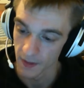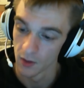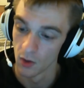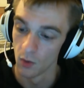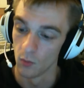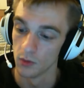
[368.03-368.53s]

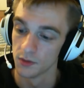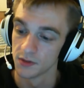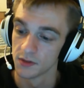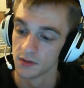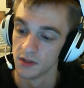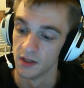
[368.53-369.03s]
What
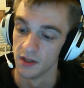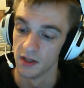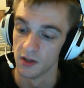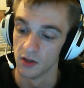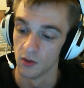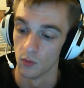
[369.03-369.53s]

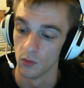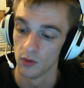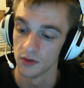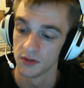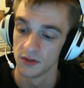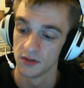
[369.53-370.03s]

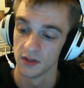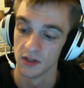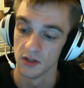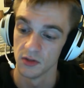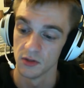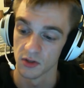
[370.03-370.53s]
the
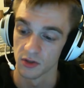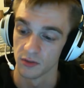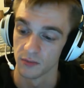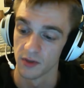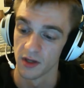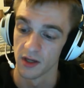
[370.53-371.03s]
unit
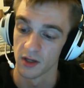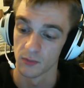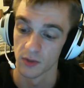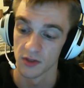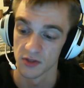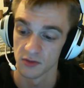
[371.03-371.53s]

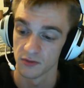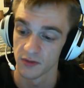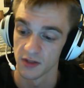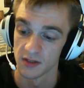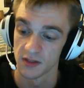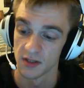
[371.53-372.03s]
comprises of
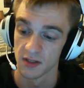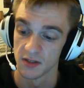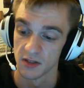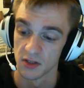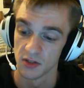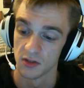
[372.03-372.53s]
is
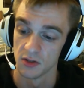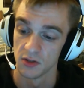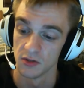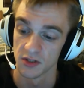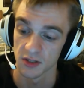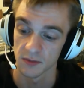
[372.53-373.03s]
a
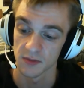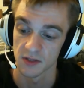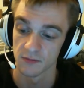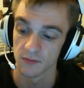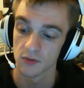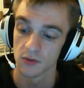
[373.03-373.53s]
unit type is
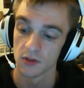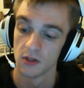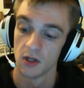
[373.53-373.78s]
infantry.